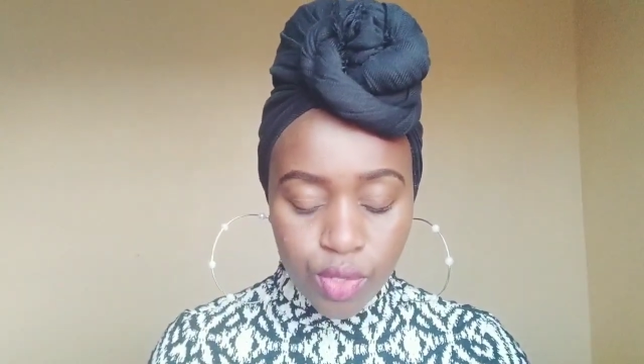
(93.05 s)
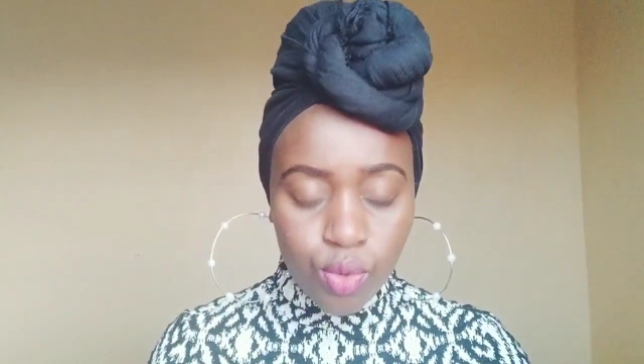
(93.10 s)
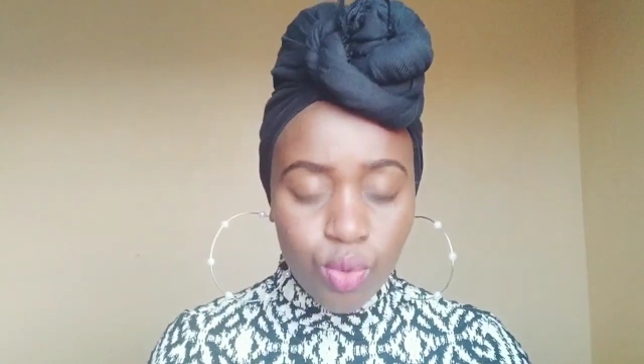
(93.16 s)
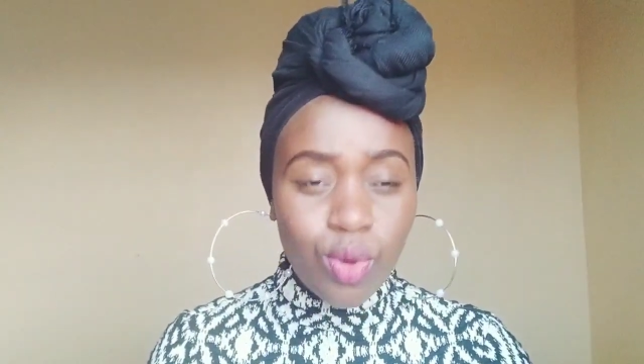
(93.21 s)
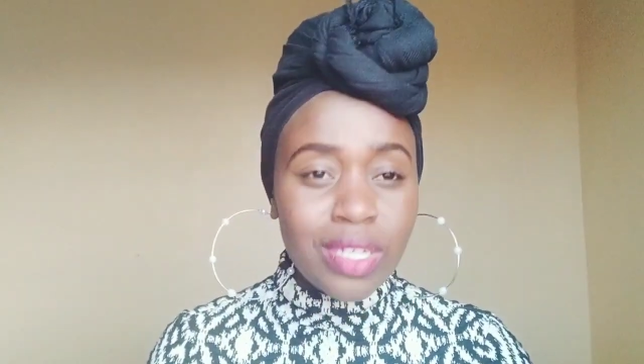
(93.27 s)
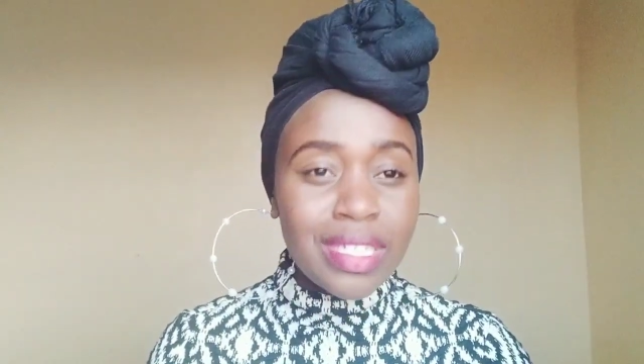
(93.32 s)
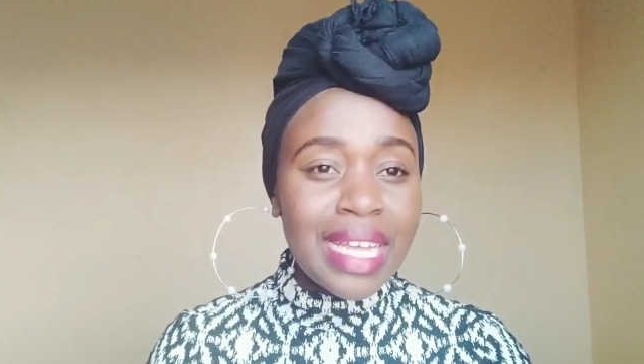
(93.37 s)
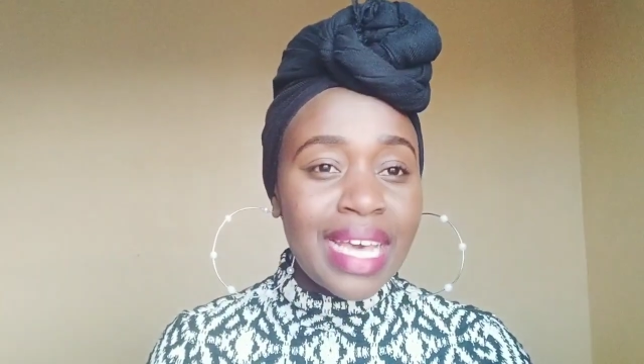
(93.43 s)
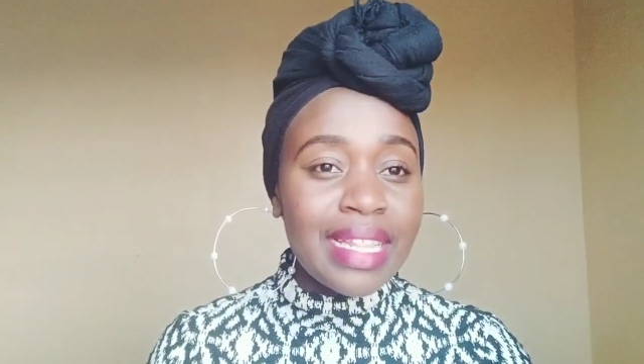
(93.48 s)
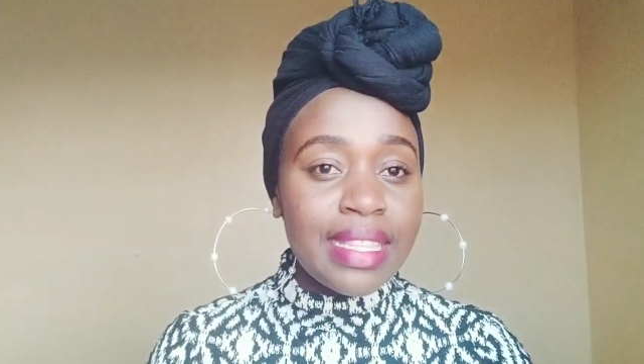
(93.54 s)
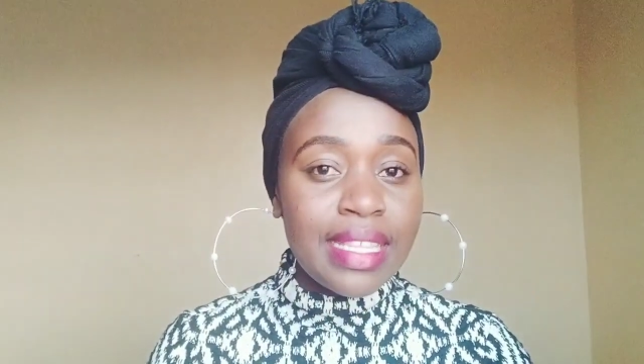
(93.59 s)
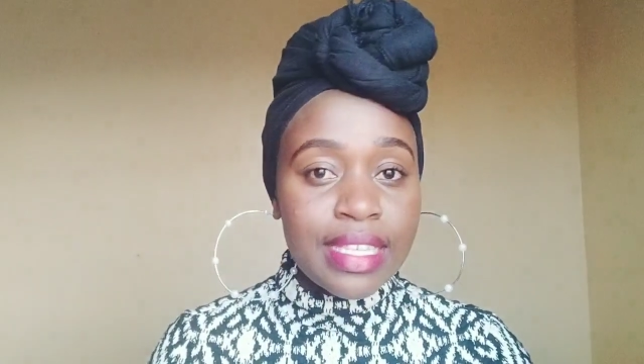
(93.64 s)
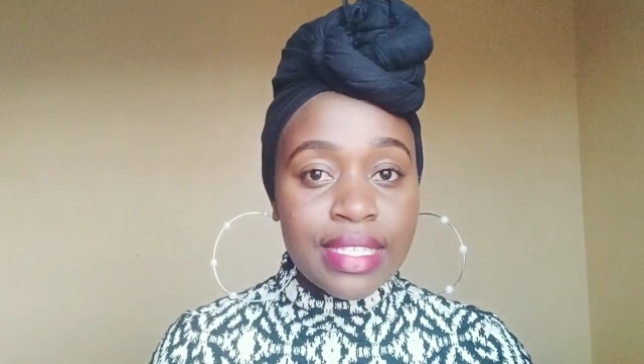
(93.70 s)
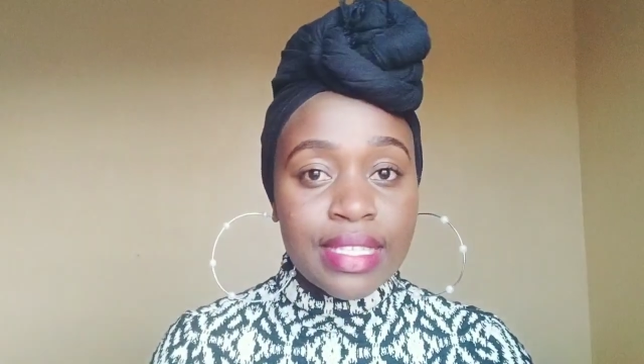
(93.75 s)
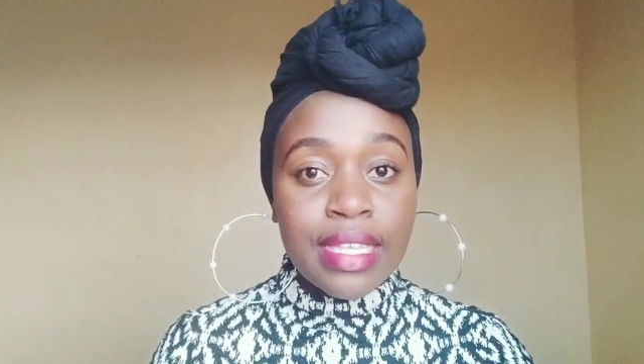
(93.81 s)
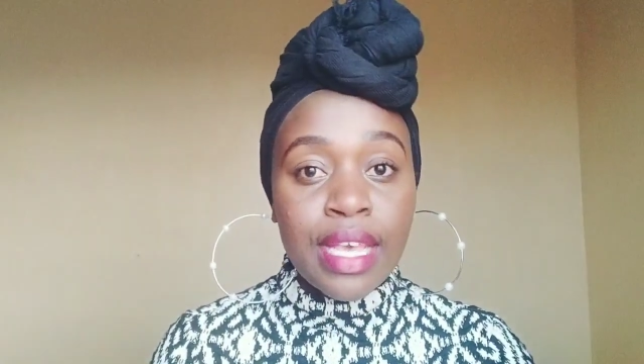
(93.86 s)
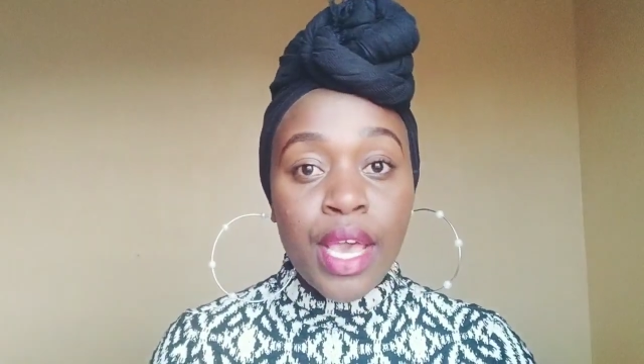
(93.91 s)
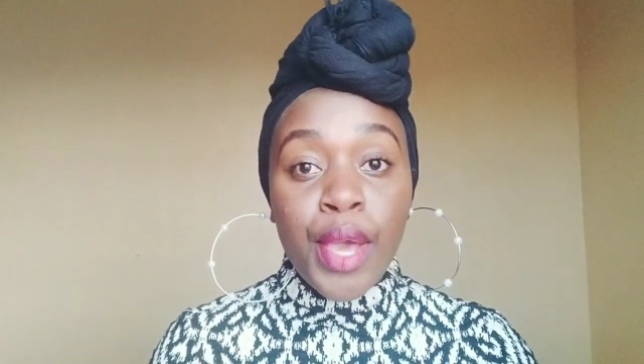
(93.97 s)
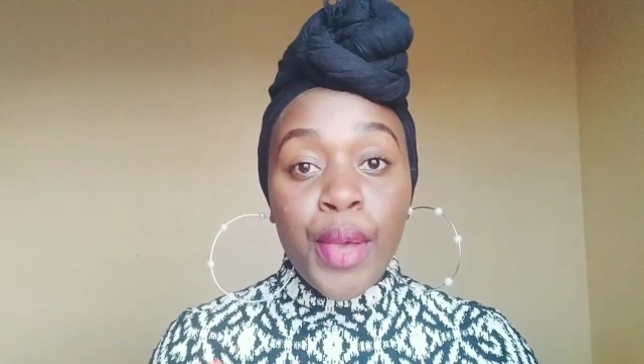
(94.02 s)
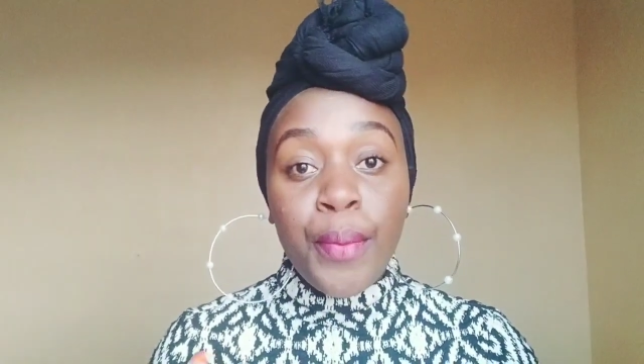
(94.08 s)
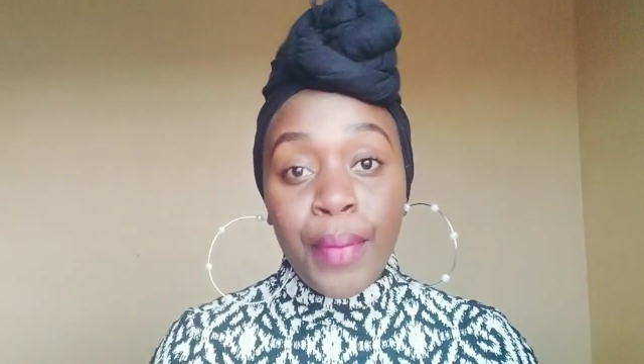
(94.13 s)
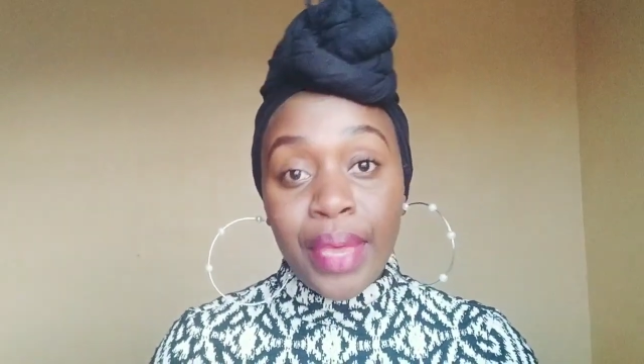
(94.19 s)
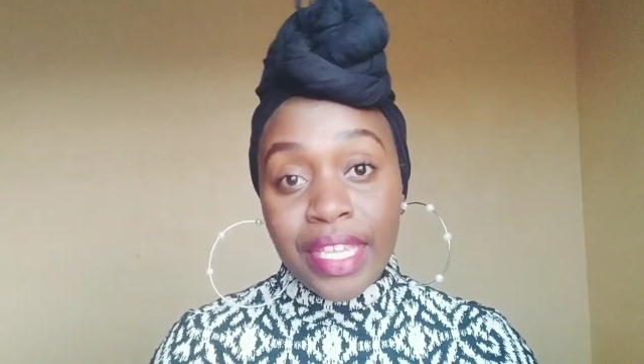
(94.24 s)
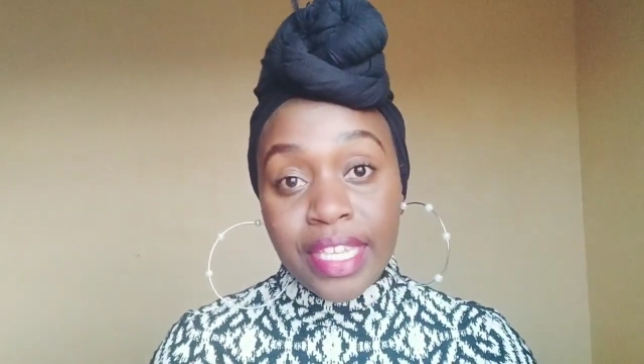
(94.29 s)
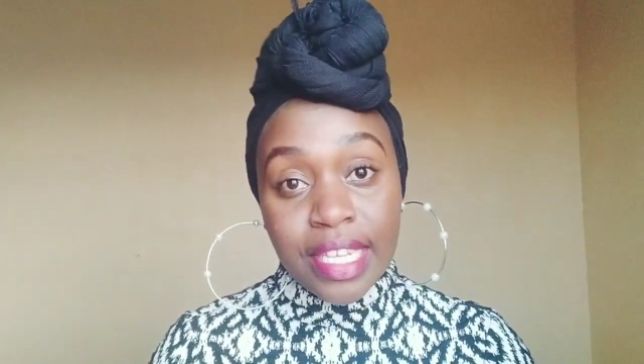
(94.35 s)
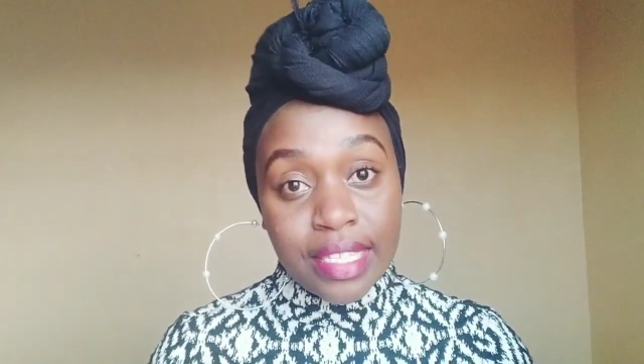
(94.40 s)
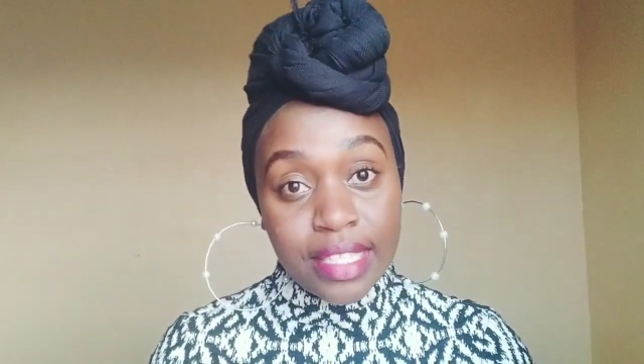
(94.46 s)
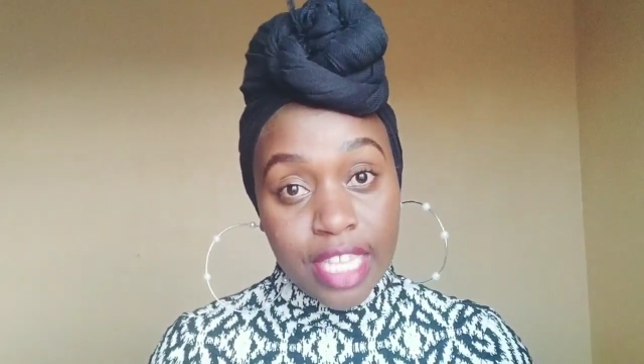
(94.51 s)
So what are these
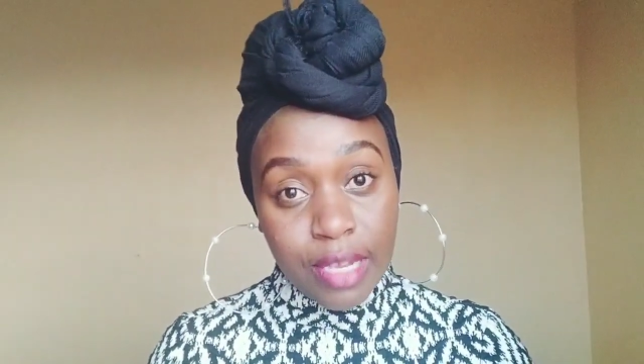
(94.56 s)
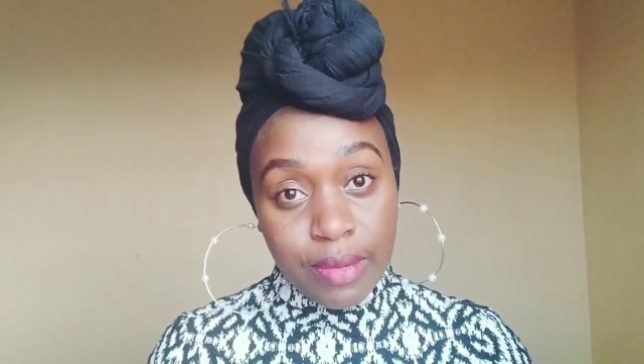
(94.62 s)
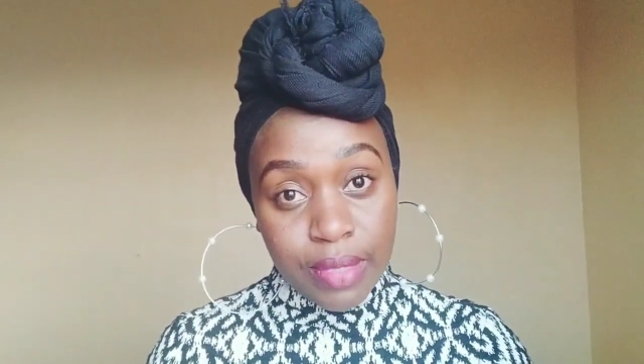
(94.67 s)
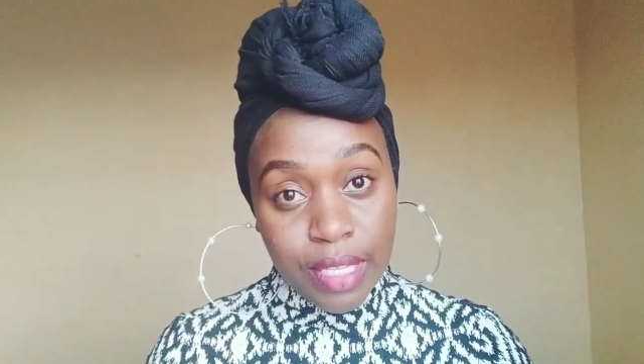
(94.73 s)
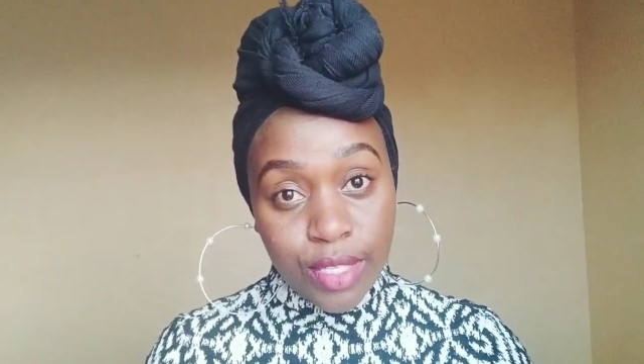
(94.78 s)
major steps